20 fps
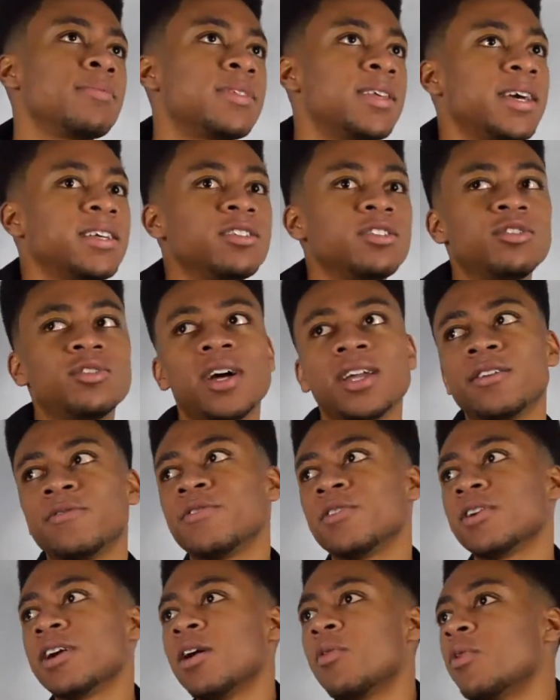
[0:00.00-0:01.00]
things and trying to
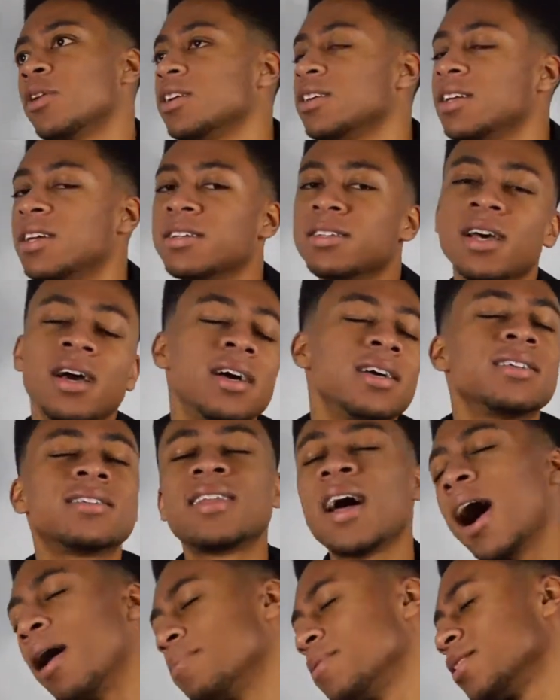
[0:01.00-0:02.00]
figure out what it is,
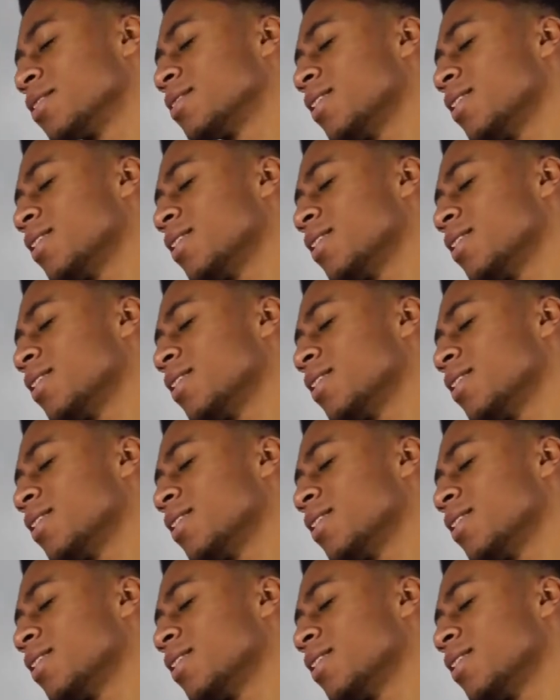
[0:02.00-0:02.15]
stop.